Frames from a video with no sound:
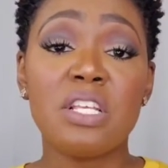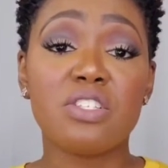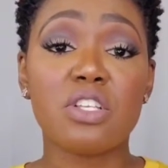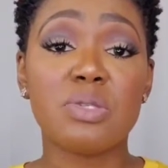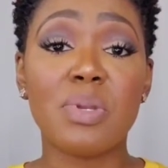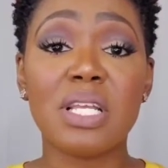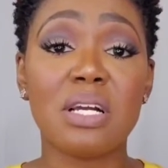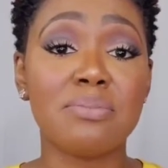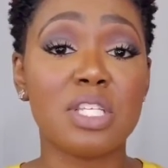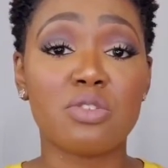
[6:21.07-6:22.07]
So speak
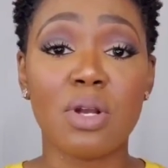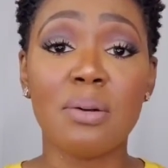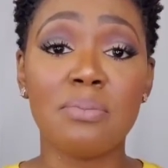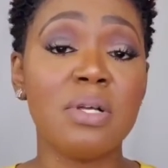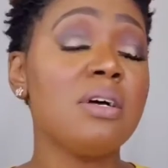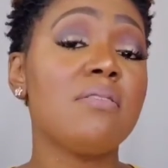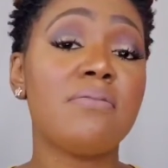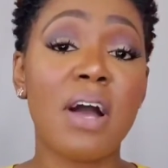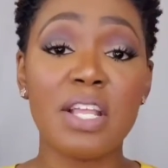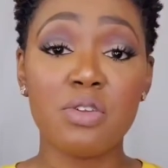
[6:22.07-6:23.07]
up, disrupt,
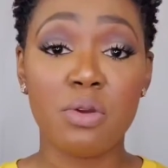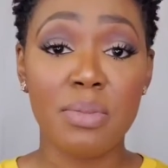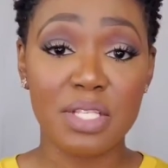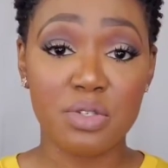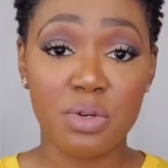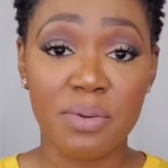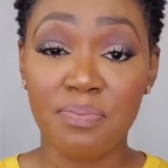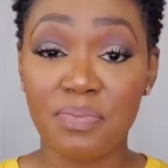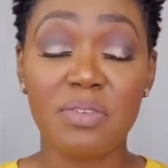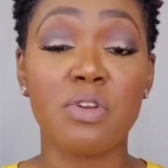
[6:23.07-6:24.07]
find your mentor.
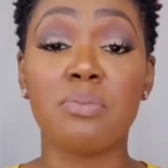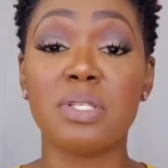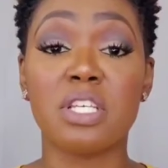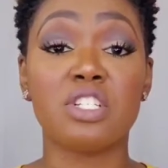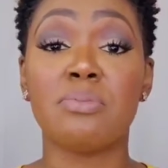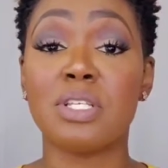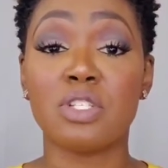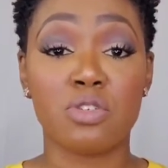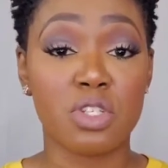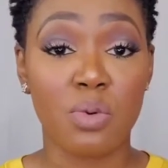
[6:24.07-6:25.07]
If you're in position,
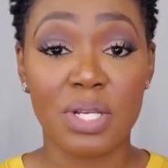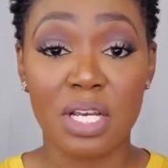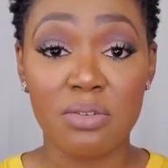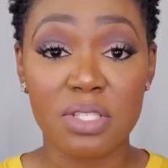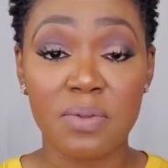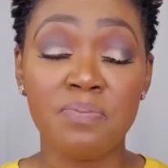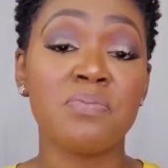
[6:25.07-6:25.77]
mentor someone else.